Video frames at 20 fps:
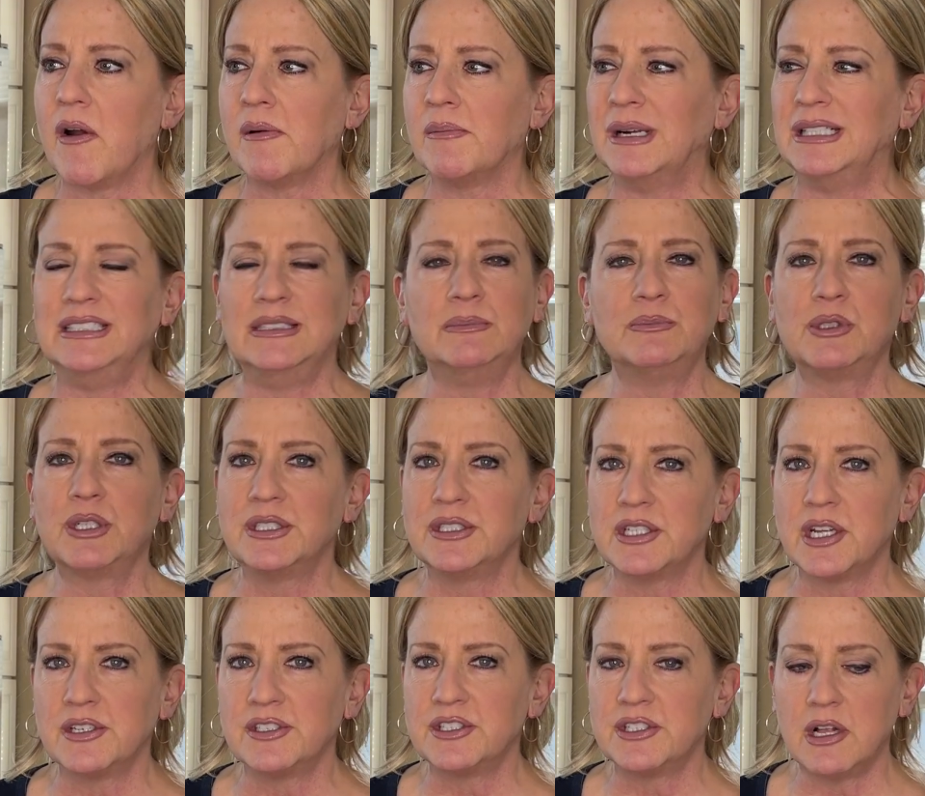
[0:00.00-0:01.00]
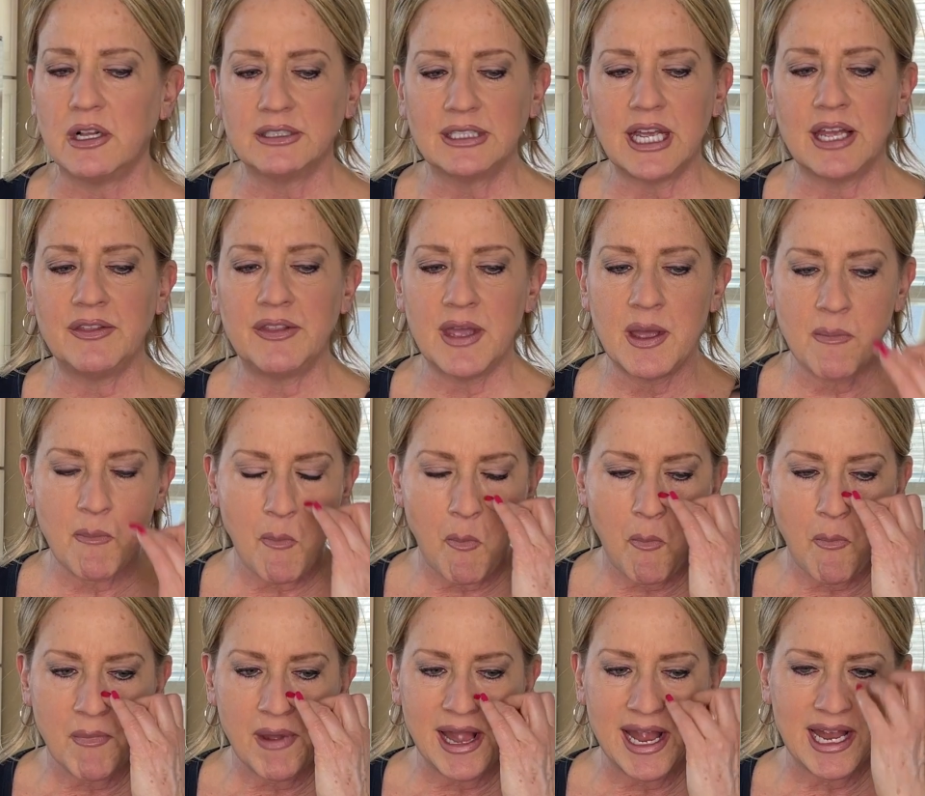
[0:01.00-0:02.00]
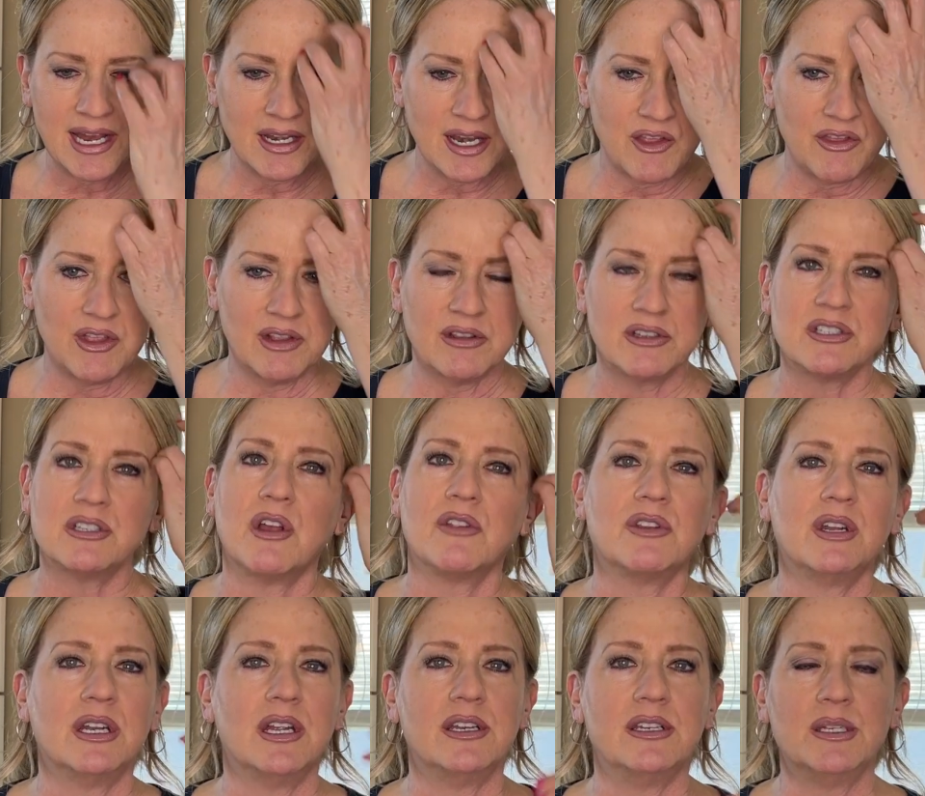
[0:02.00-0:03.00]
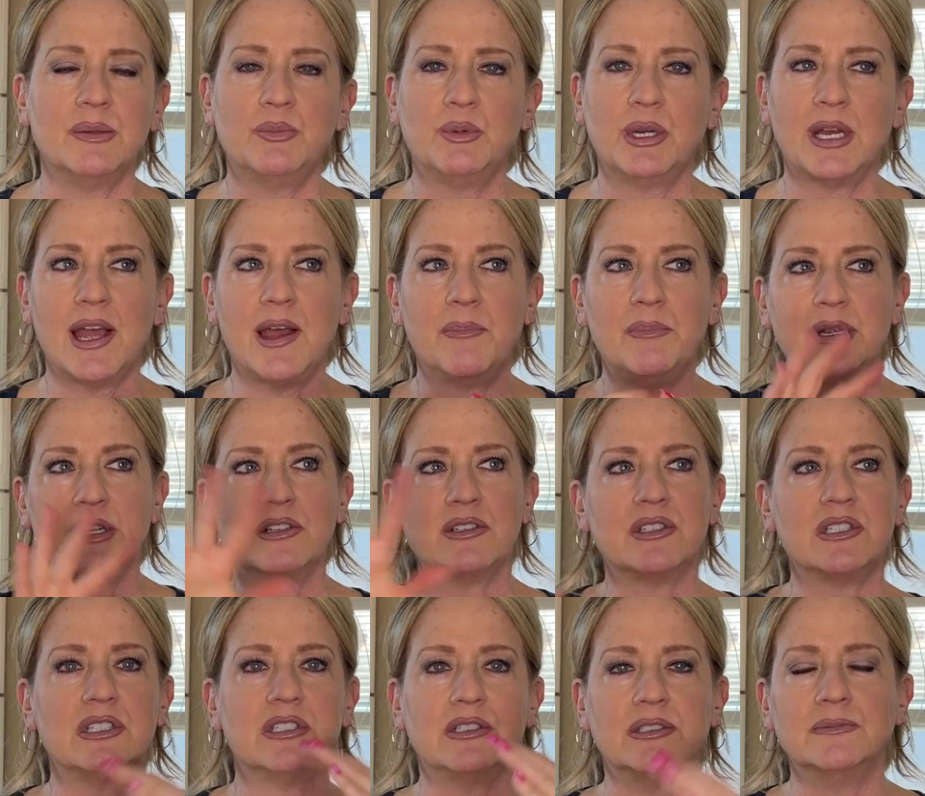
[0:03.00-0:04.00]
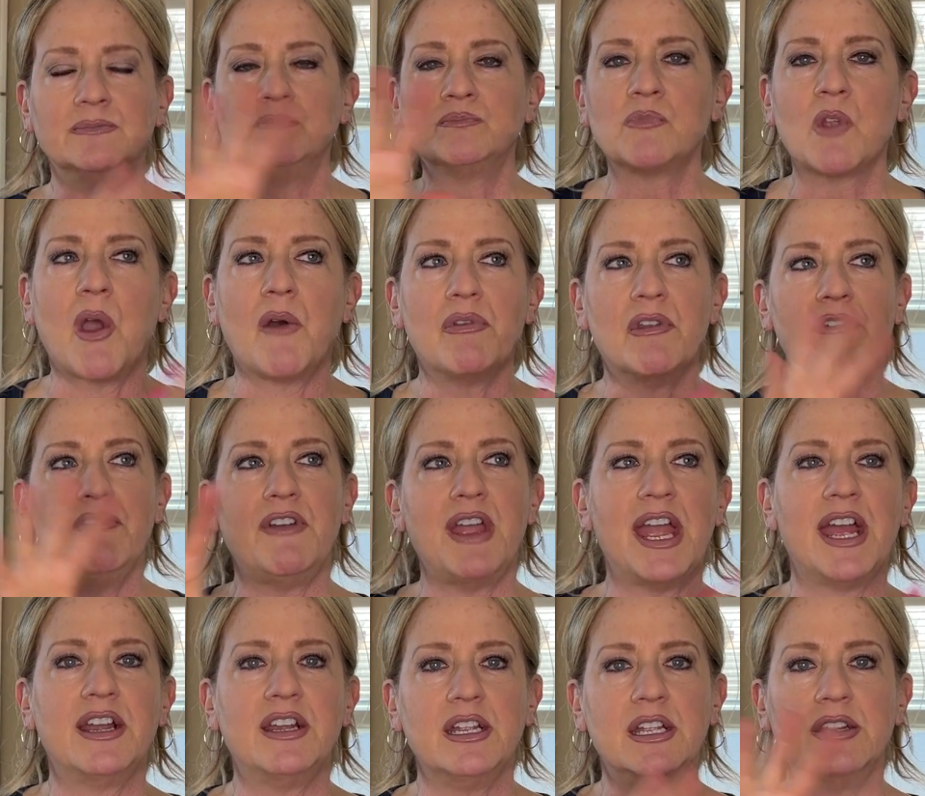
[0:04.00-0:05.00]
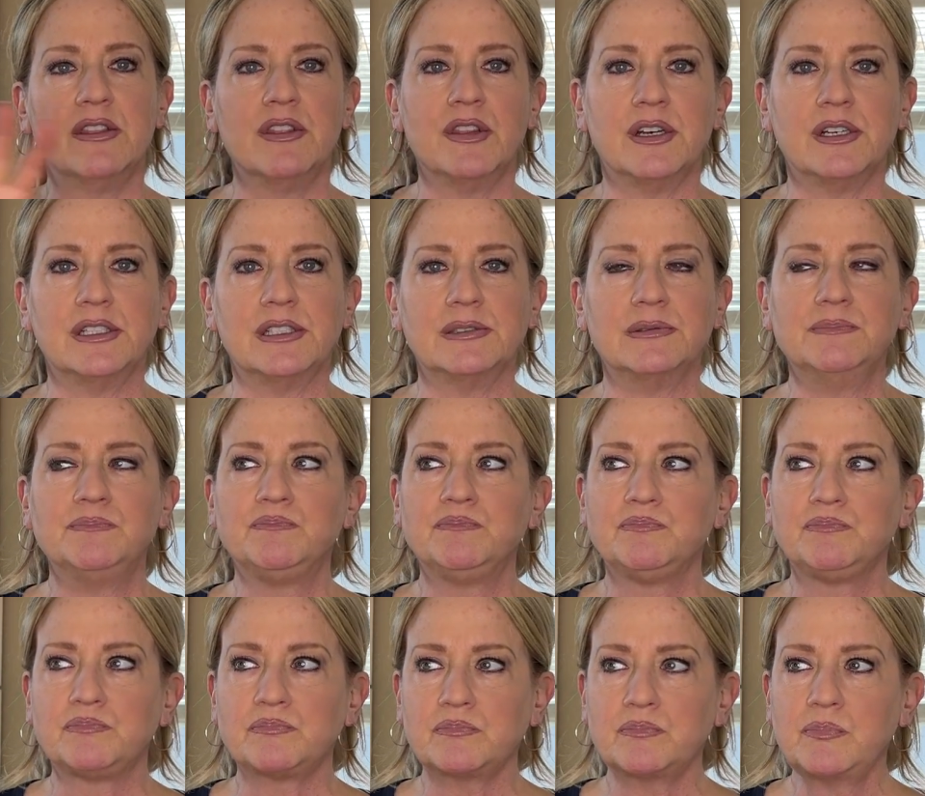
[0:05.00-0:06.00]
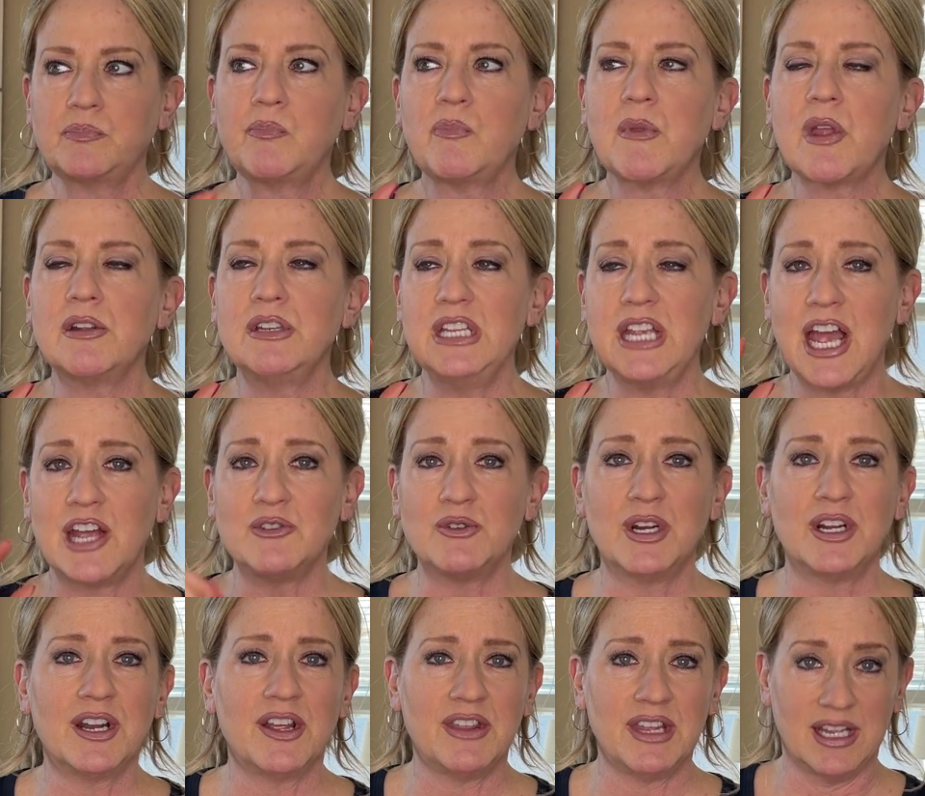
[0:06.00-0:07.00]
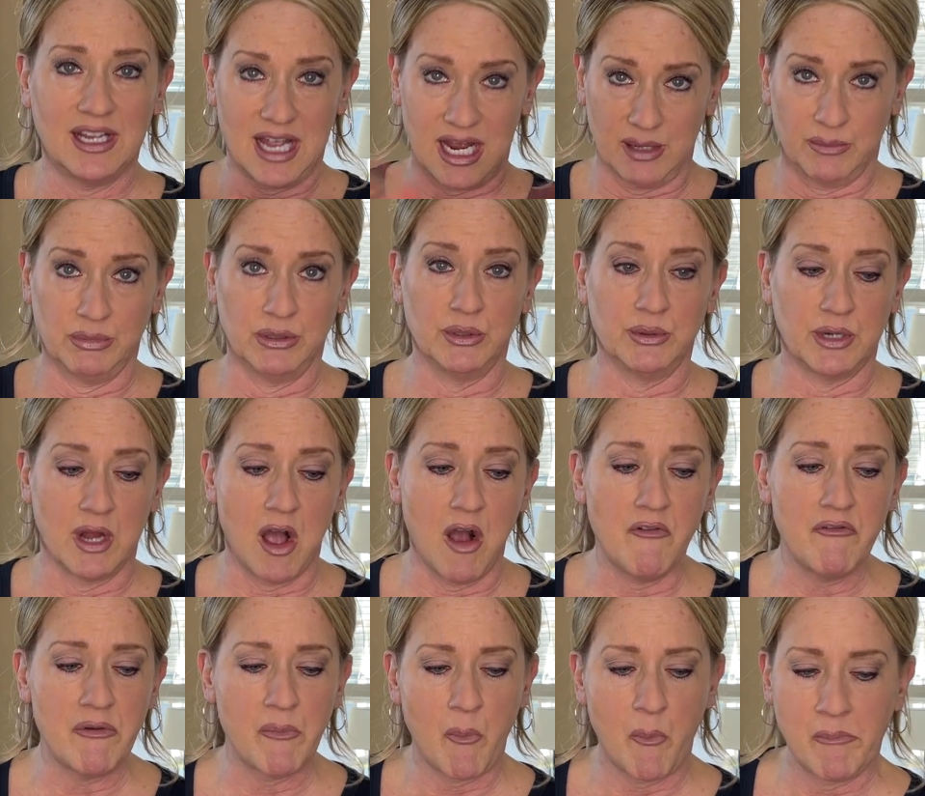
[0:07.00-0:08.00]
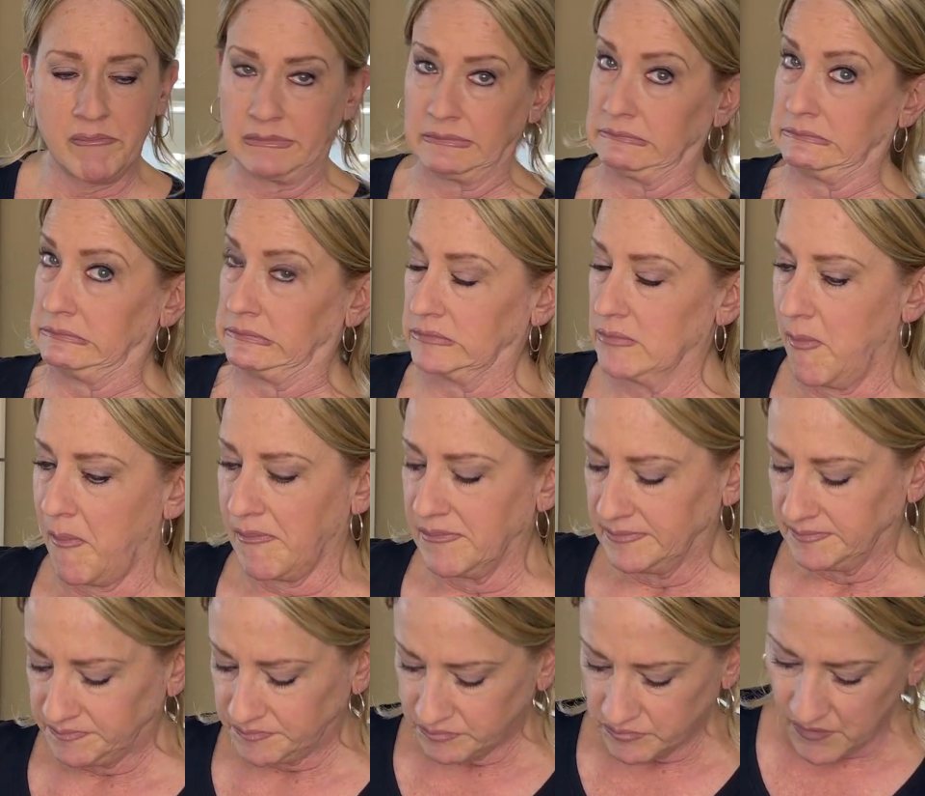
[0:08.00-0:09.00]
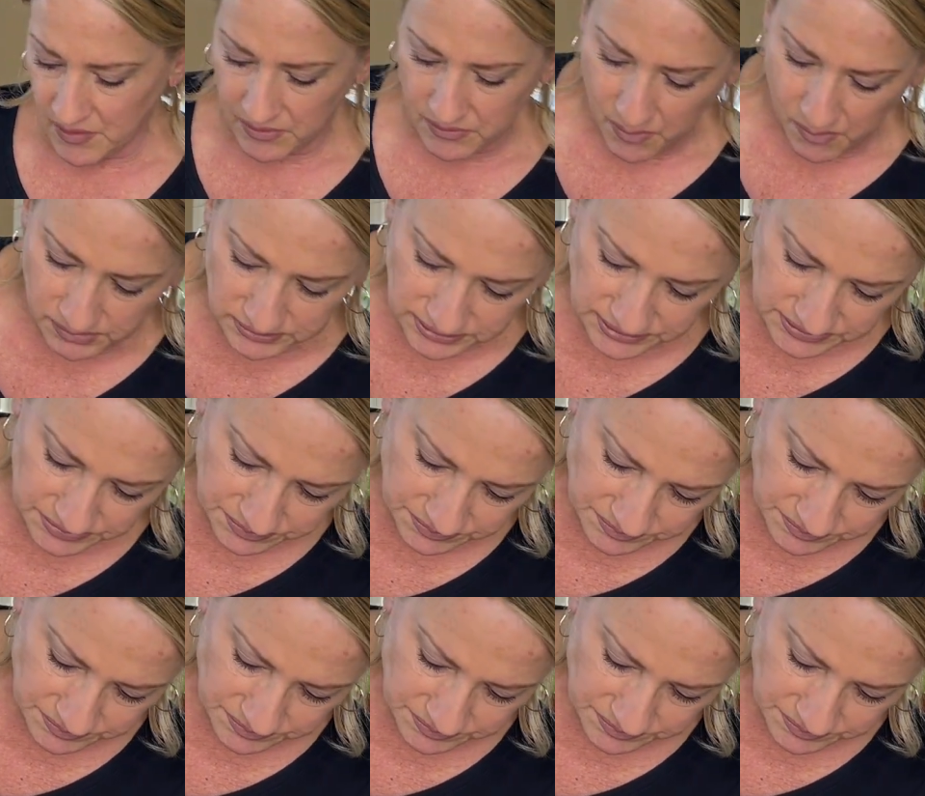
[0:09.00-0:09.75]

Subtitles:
didn't put a ton of salt on them. And I think the salt that I did put on because of the fan in the dehydrator, I think it kind of blew it off. We'll just